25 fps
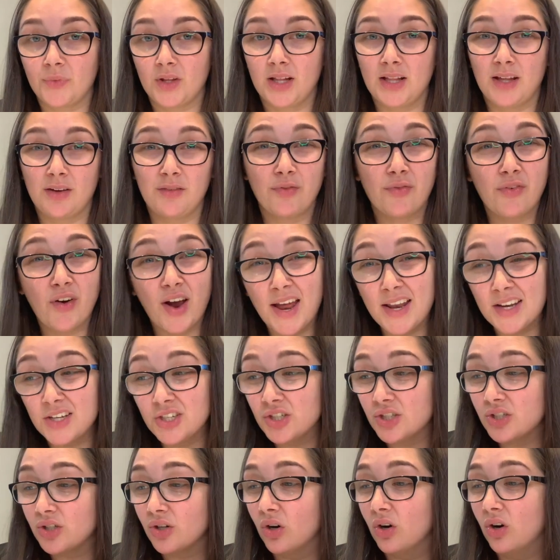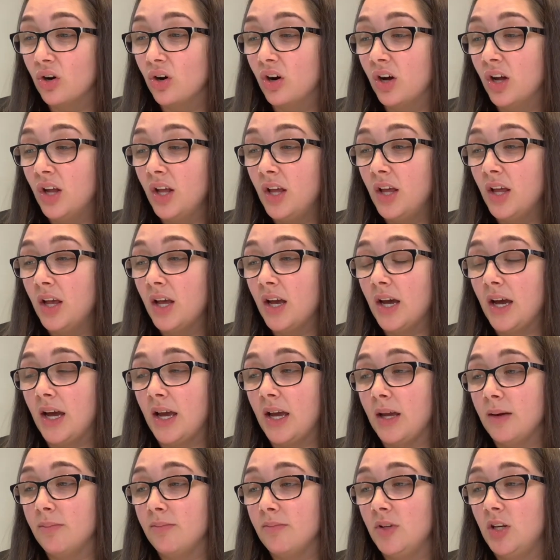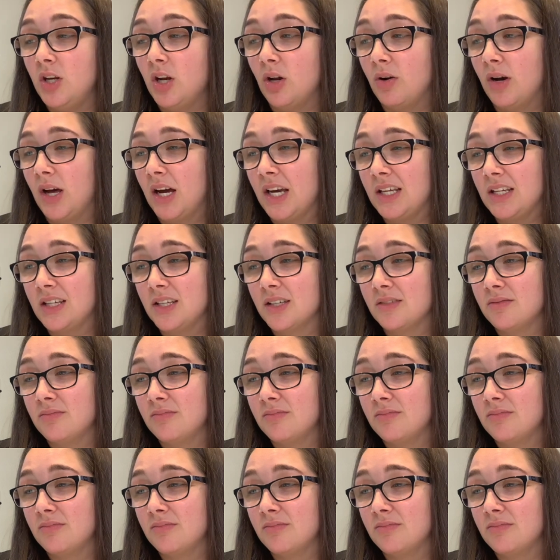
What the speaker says: like French, or you know, like